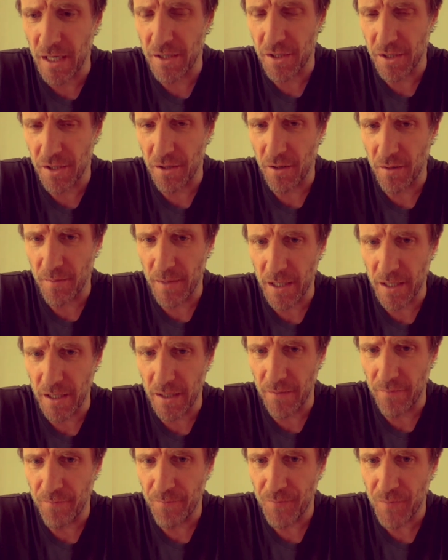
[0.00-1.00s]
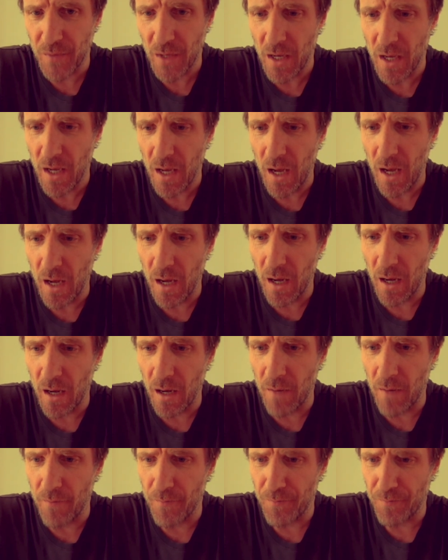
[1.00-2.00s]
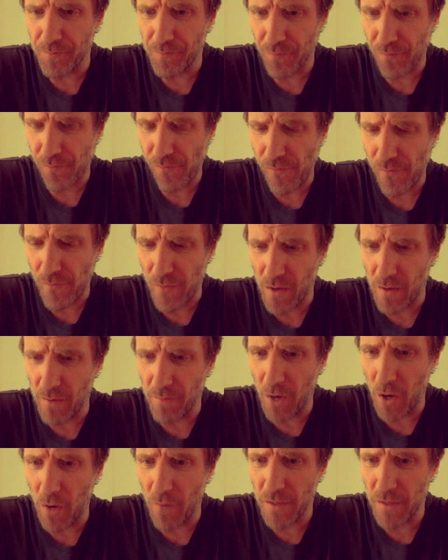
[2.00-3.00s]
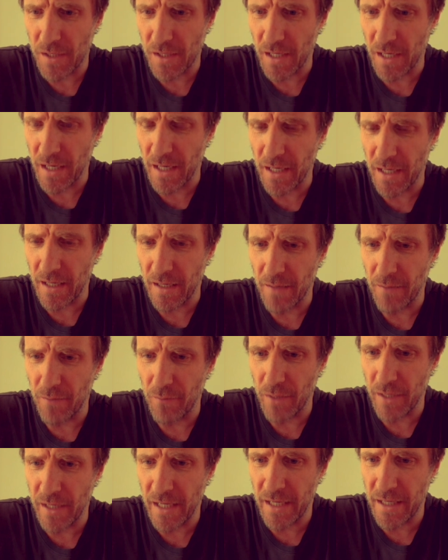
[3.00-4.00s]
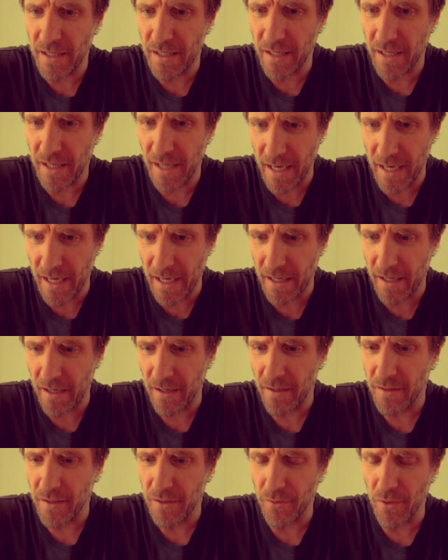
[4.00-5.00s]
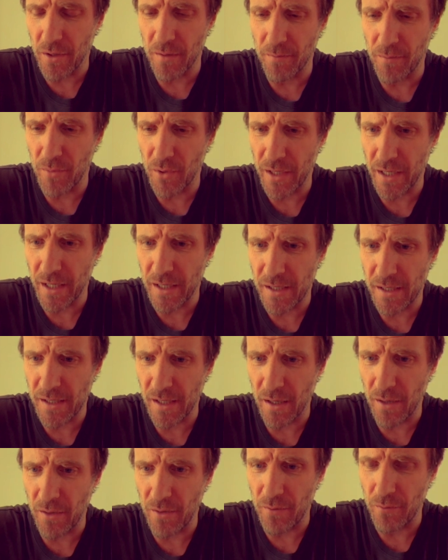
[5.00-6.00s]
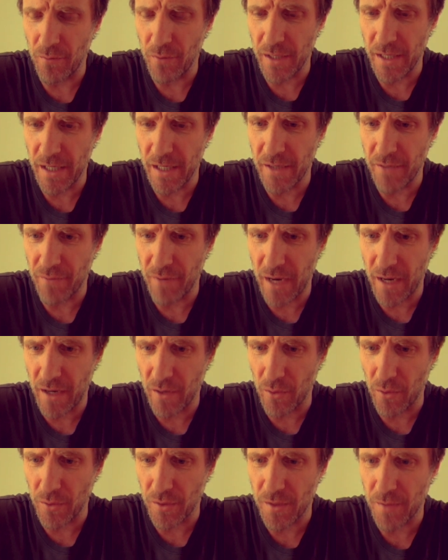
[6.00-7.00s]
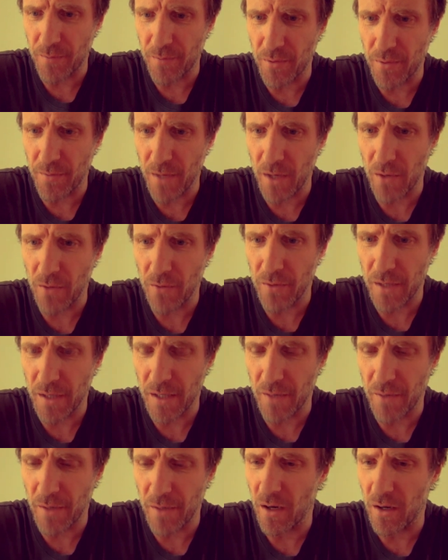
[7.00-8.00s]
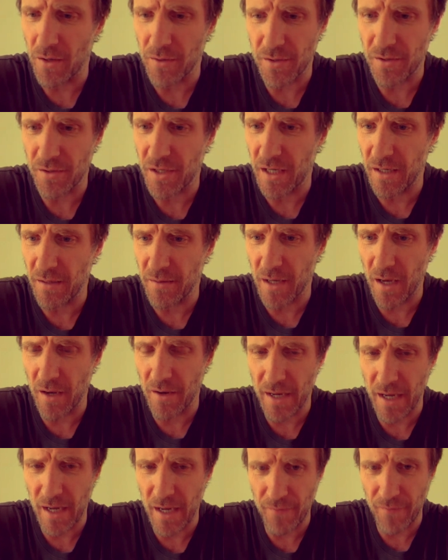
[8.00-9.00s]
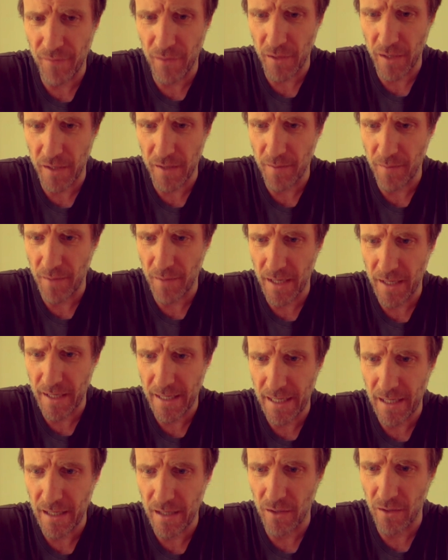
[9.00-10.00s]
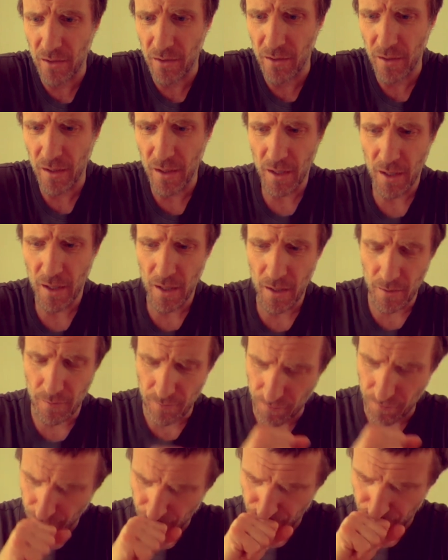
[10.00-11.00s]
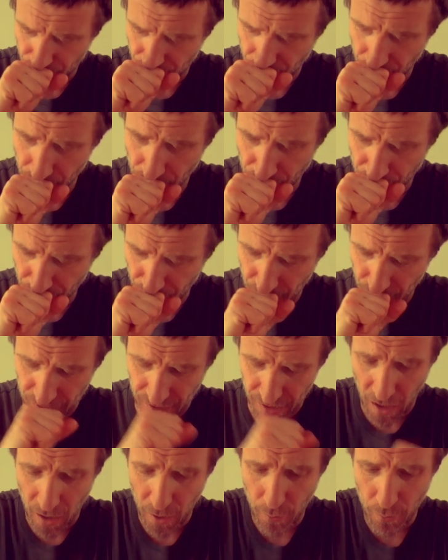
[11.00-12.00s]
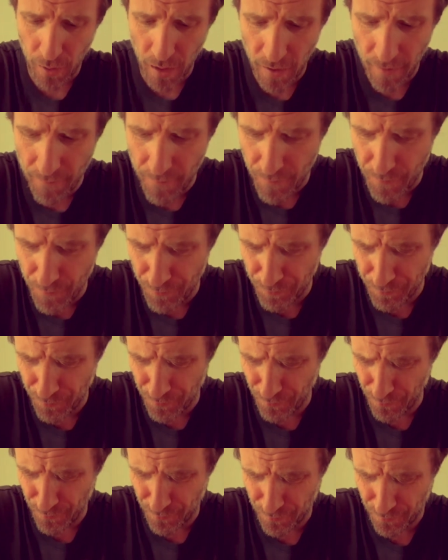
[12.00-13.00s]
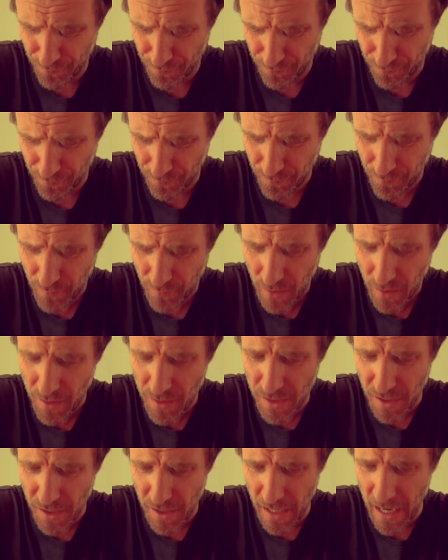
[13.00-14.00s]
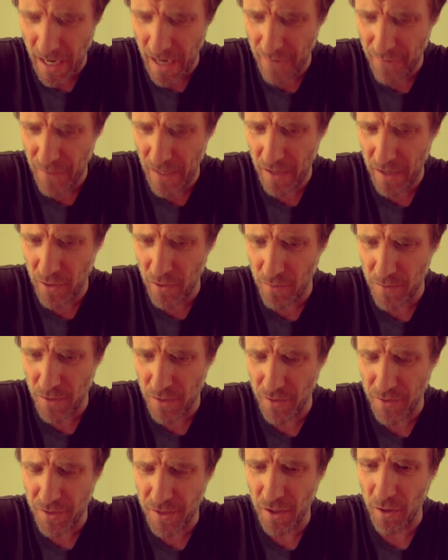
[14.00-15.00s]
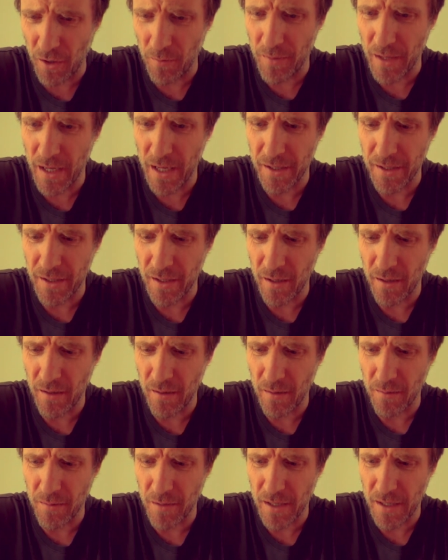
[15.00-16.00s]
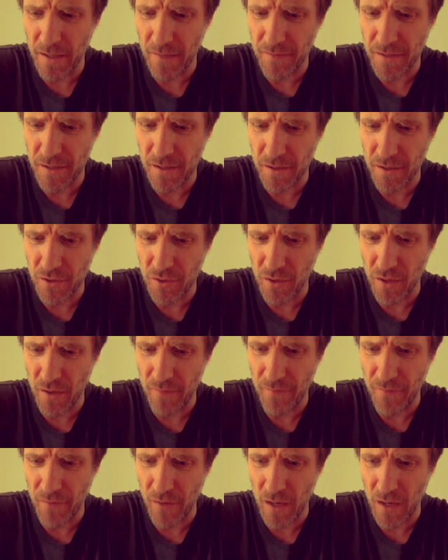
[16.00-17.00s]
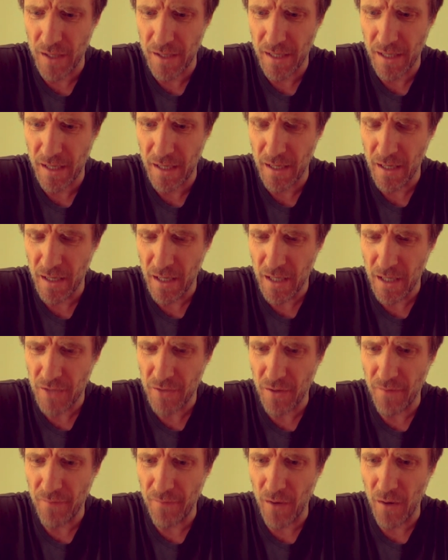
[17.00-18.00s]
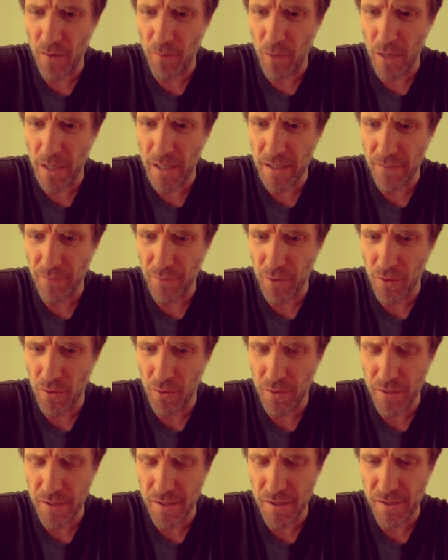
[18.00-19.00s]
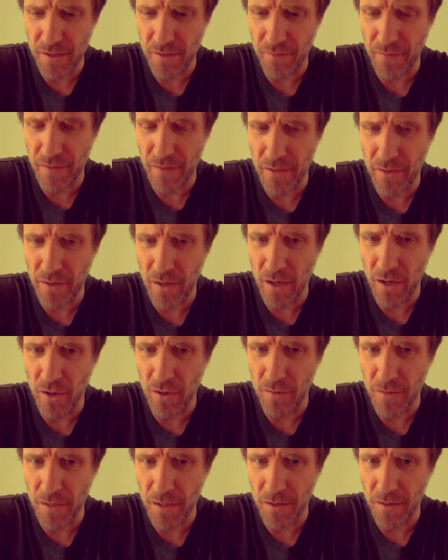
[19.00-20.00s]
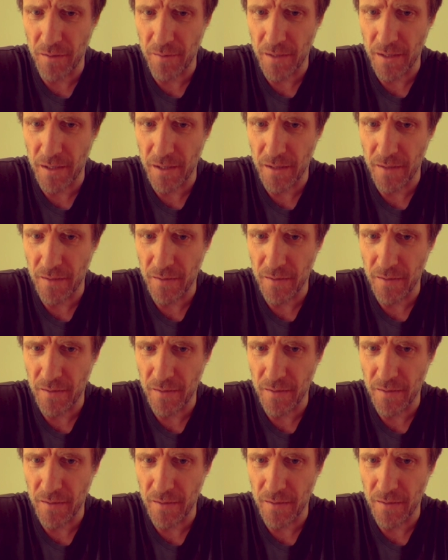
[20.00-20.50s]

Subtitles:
Do you know what I mean? Obviously, we need to gig to earn money, so we need a record to promote. You know, we can't just keep going out flogging the back catalogue. So, so yeah, if that comes on top, then I'm going to have to try and find ways of recording stuff here at home. You know what I mean?